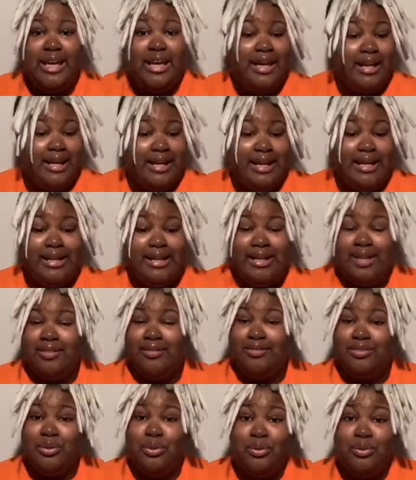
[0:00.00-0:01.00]
And
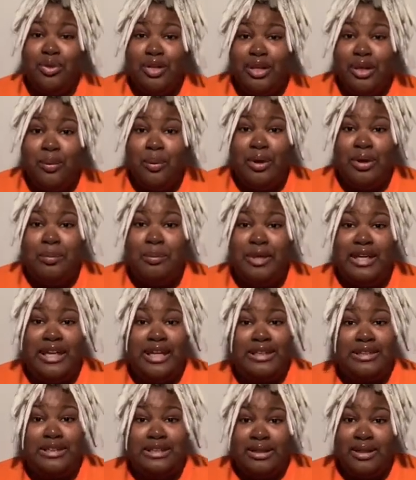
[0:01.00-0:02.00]
if you really want to be
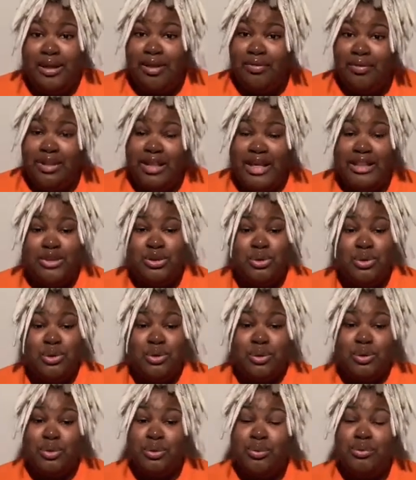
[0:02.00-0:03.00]
considered for that
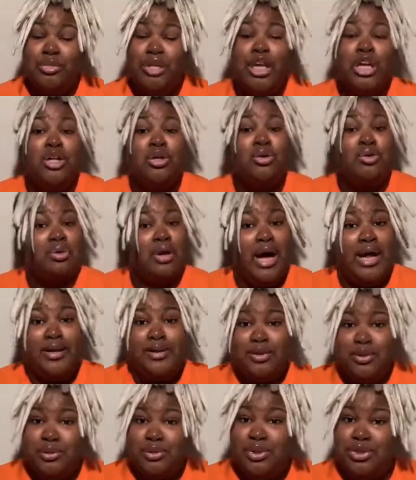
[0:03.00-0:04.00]
school, you got to
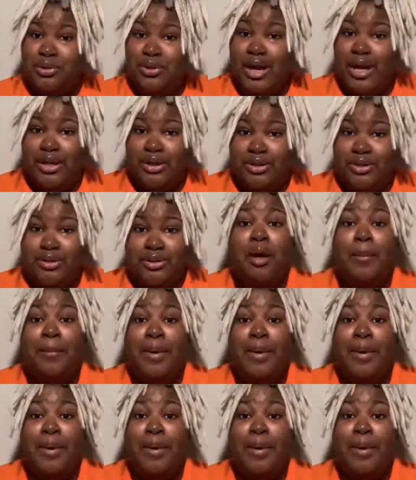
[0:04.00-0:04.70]
do what you got to do.